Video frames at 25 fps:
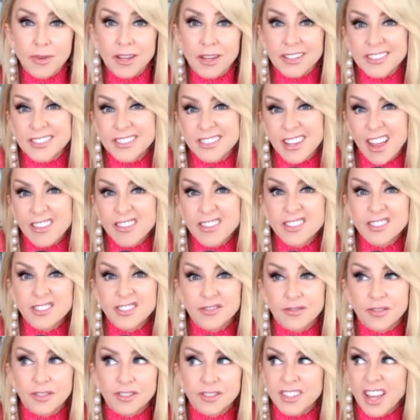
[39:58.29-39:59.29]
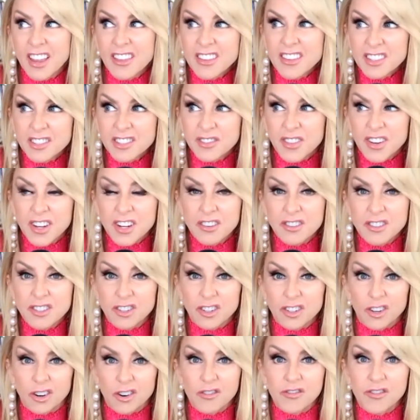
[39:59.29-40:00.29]
You can send this send this video to
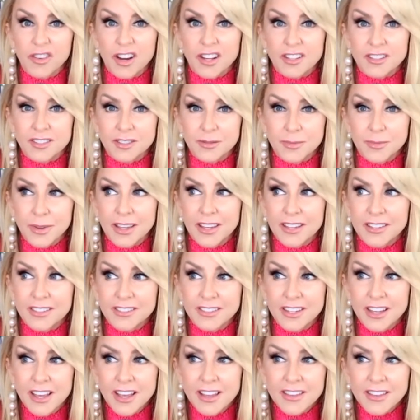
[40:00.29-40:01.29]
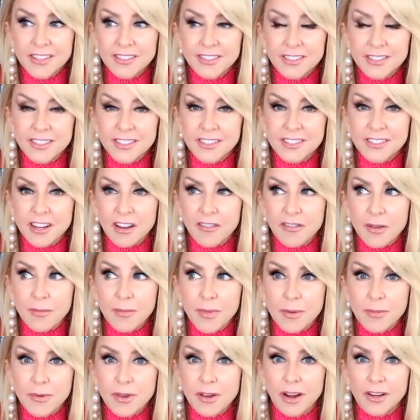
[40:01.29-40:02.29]
your girlfriends because this is the stuff that maybe you